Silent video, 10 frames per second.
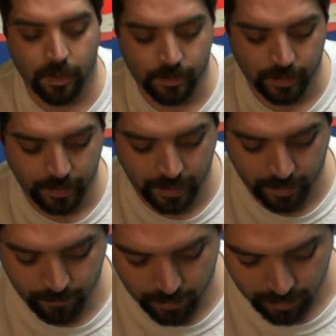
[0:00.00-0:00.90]
boxing
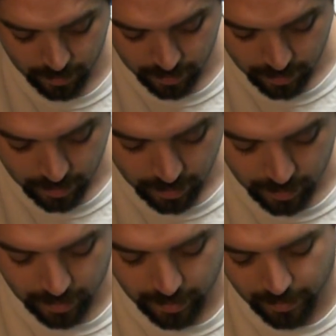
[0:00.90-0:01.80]
game.
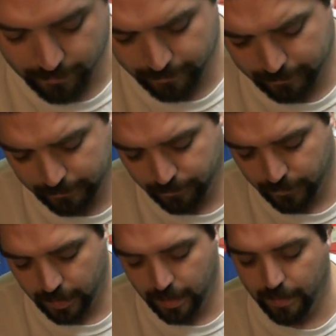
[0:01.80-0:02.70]

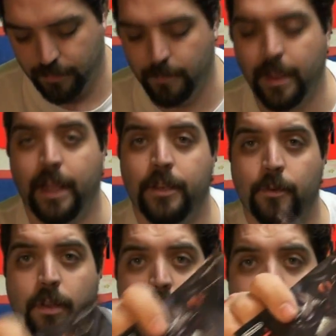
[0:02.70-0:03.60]
I have the
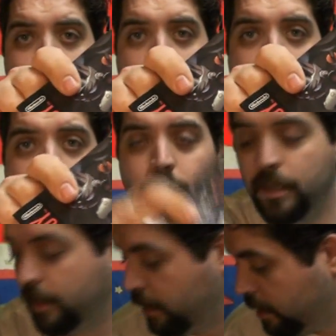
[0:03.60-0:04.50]
manual as well,
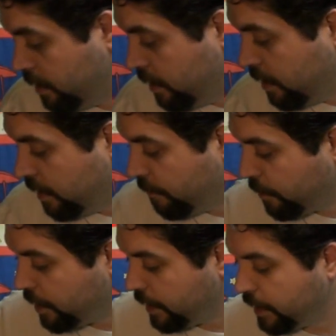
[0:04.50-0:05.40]

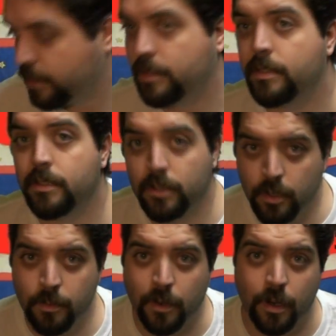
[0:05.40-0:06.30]
but it is
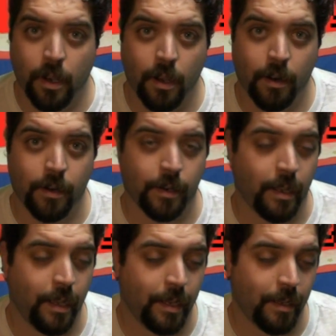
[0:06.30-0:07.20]
super hard.
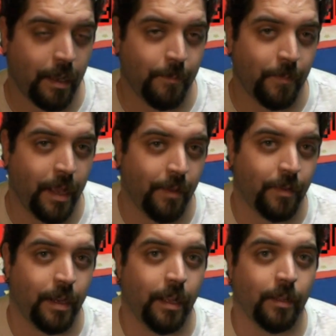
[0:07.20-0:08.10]
I'm having a